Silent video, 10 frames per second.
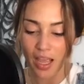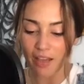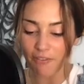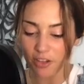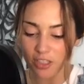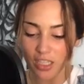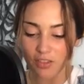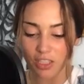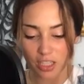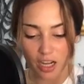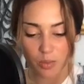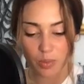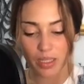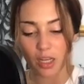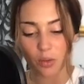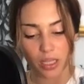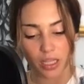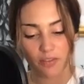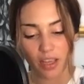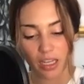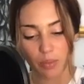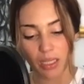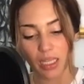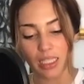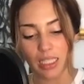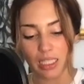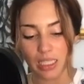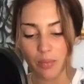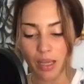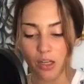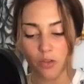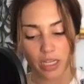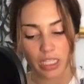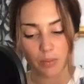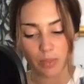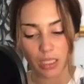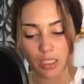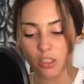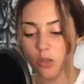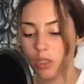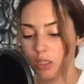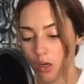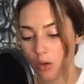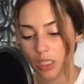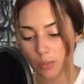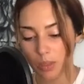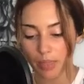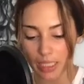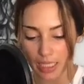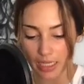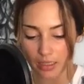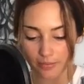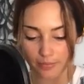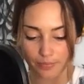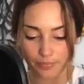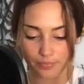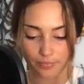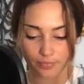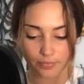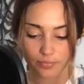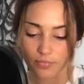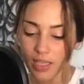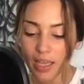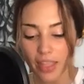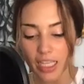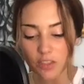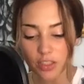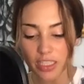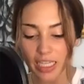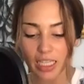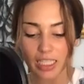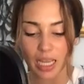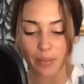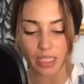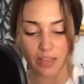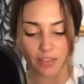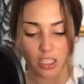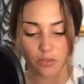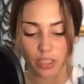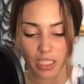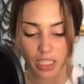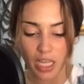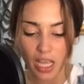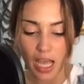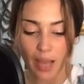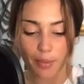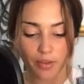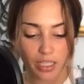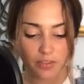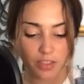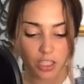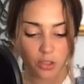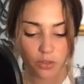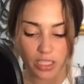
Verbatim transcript: At first I was shocked, but that quickly faded because he's the man who raised me, so he'll always be my dad. Yeah. Thanks for taking the time to give this a read. I'm a relatively new